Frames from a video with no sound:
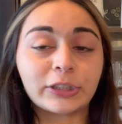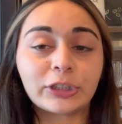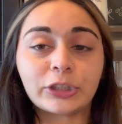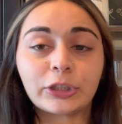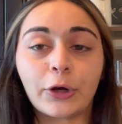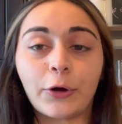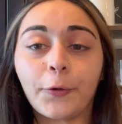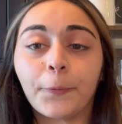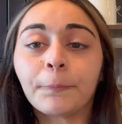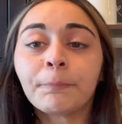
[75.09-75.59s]

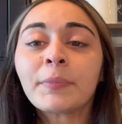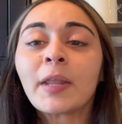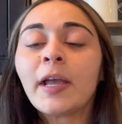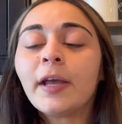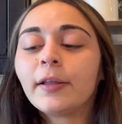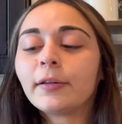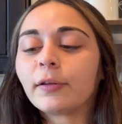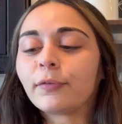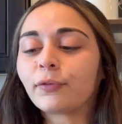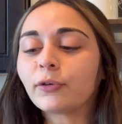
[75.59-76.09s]
So
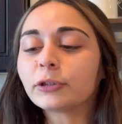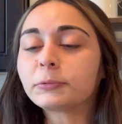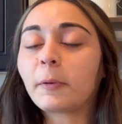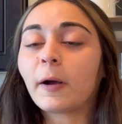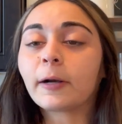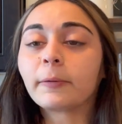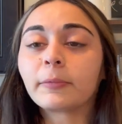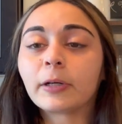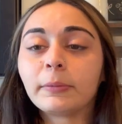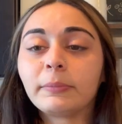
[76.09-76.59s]
the first
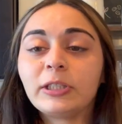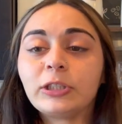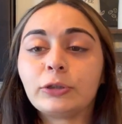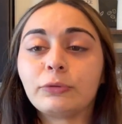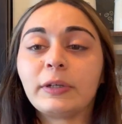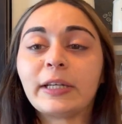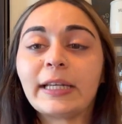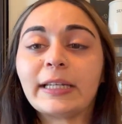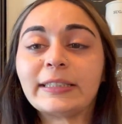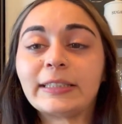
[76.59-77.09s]
pod I'm going to be
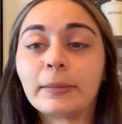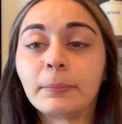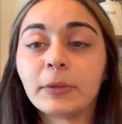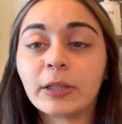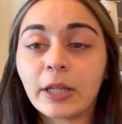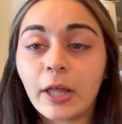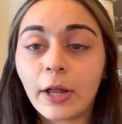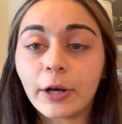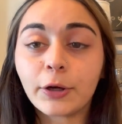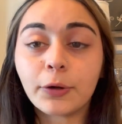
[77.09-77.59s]
doing is the
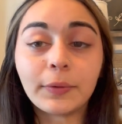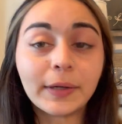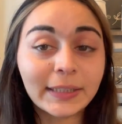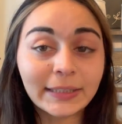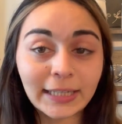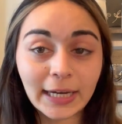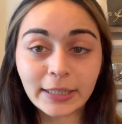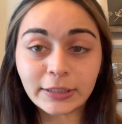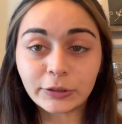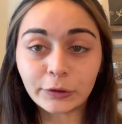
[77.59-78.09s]
Milano
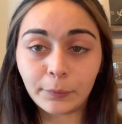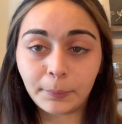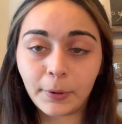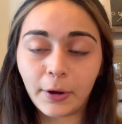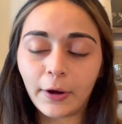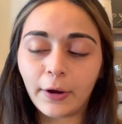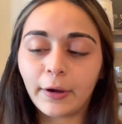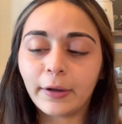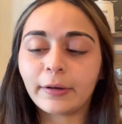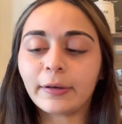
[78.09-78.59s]
Intenso
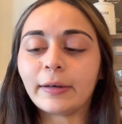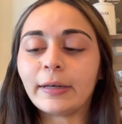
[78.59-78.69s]
pod.